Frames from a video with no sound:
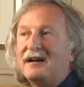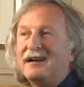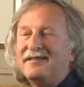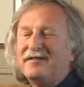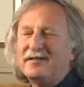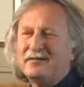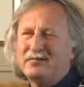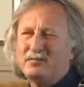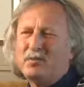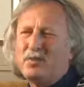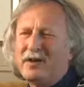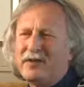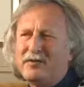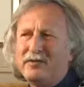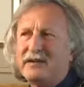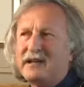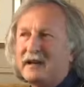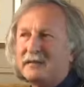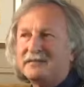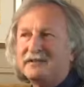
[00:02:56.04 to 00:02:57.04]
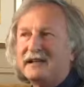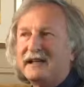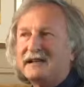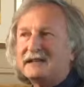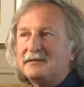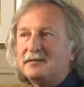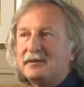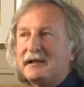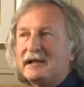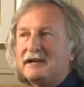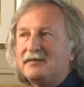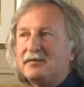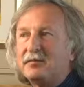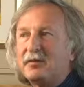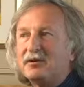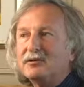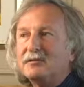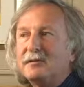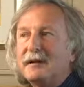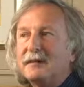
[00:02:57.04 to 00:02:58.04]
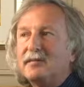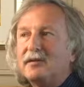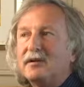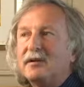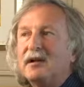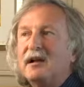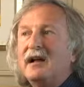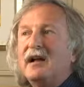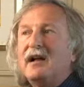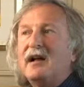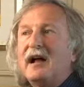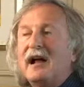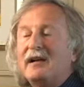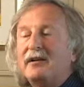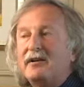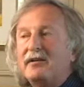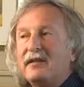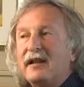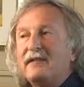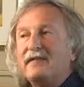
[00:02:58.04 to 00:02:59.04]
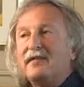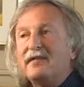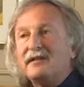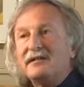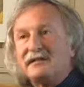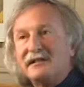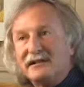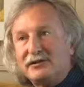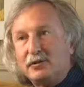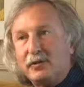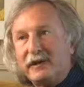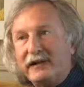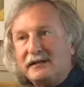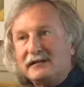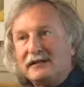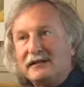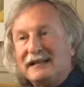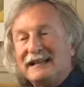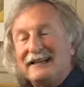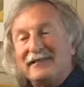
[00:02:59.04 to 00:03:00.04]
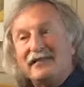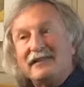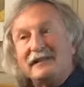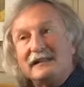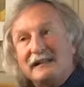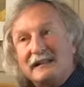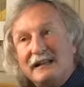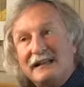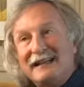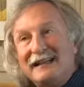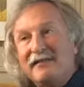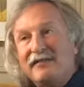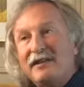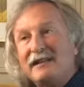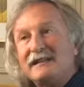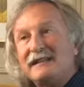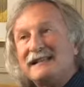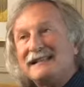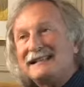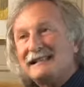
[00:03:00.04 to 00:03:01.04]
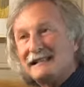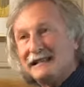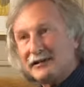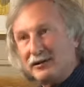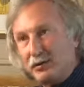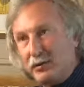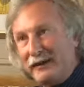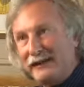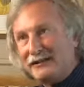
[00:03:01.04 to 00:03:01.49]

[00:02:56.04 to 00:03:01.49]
even 1-3 times a day is plenty for most people. I do that for the 6 weeks. Give these things 6